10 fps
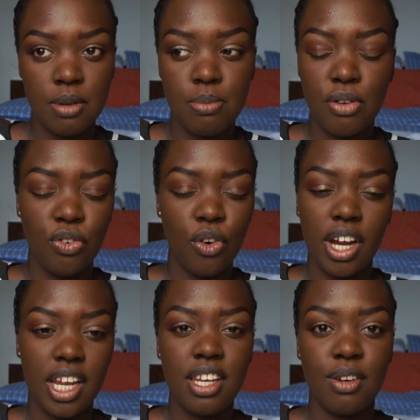before
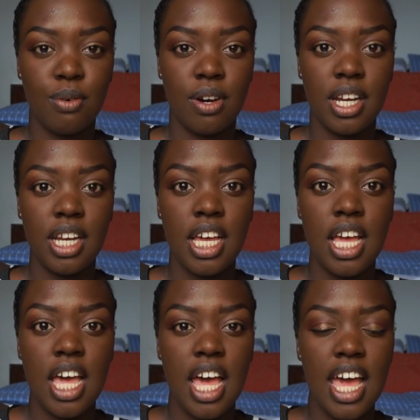anyone.
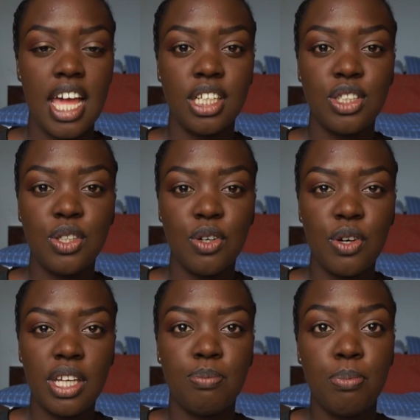And, you know,
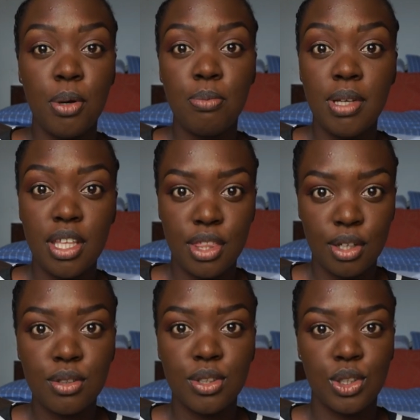it put me
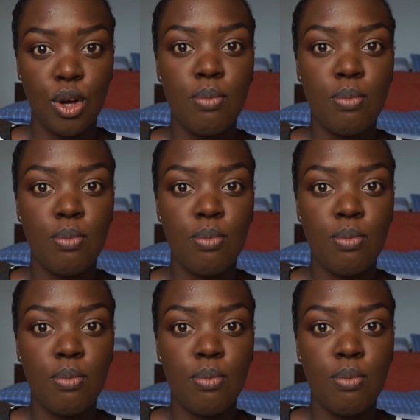through so